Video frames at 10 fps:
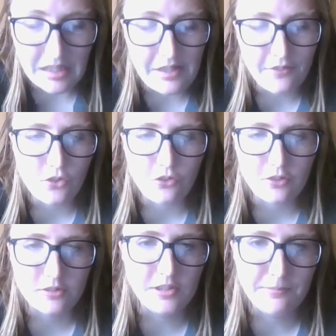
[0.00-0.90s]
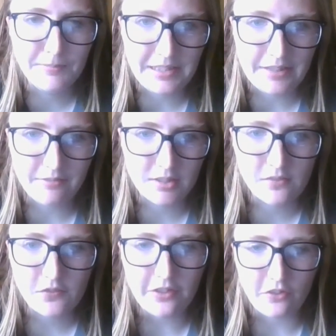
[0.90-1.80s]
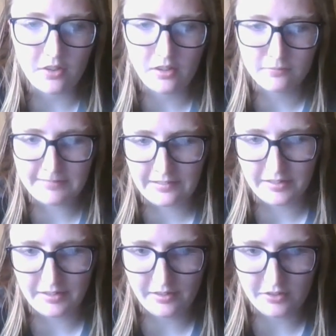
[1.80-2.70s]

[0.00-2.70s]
and it just creeped me out. Whenever I talk about it,